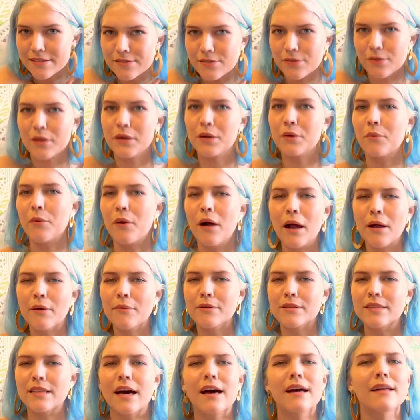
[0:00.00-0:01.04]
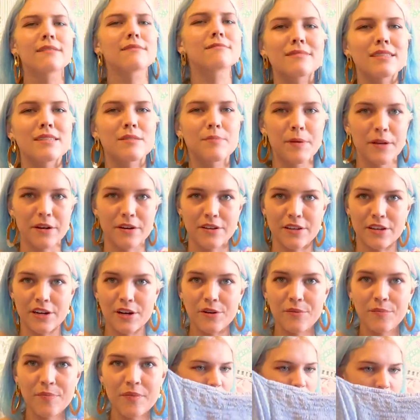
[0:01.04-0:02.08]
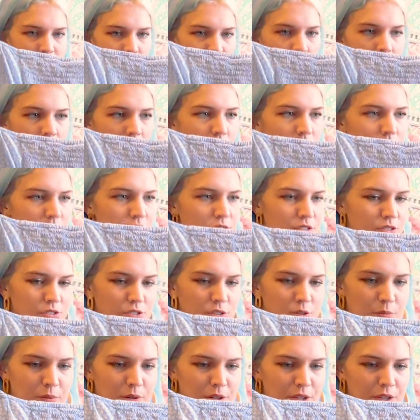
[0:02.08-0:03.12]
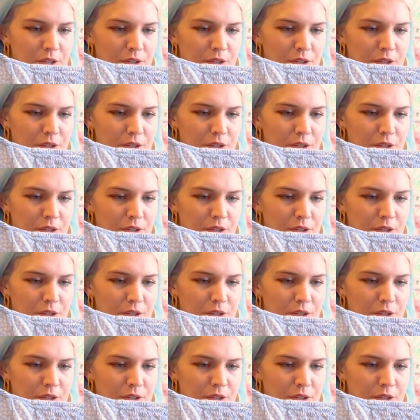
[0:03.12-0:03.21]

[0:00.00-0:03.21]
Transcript: So like, why would that disappear, you know? The colors are super